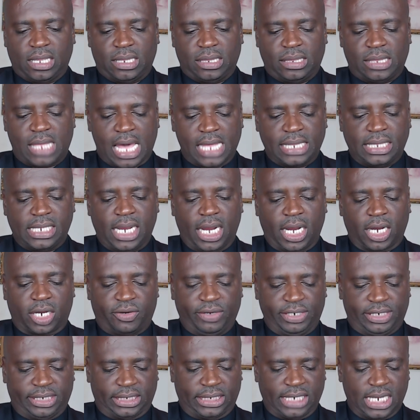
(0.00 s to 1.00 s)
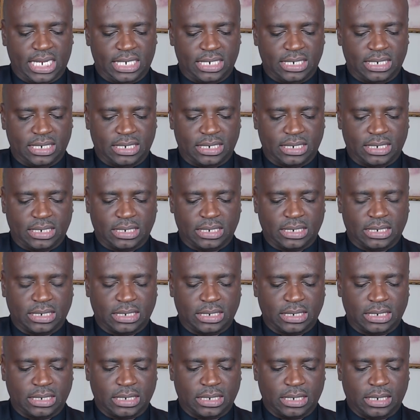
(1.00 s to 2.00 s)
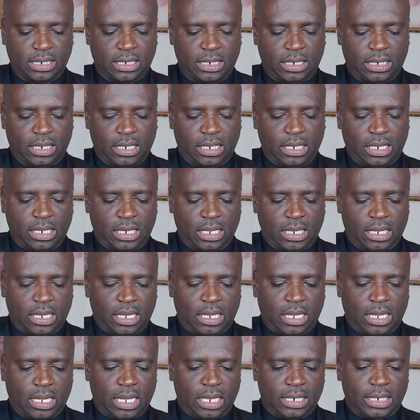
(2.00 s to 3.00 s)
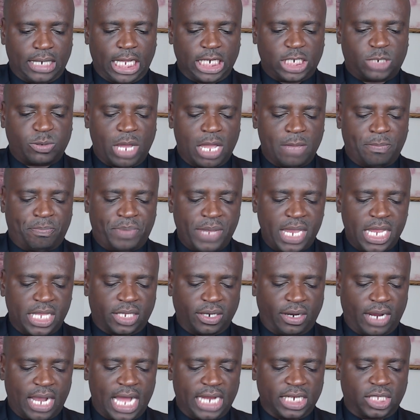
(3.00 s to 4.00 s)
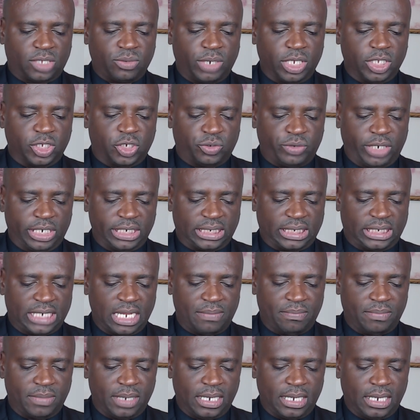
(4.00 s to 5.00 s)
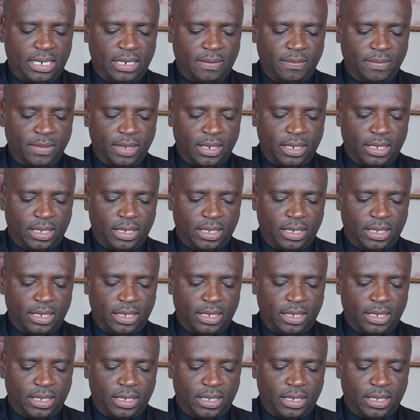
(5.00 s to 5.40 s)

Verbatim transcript: that they are Christians. And that's why Peter had to address them in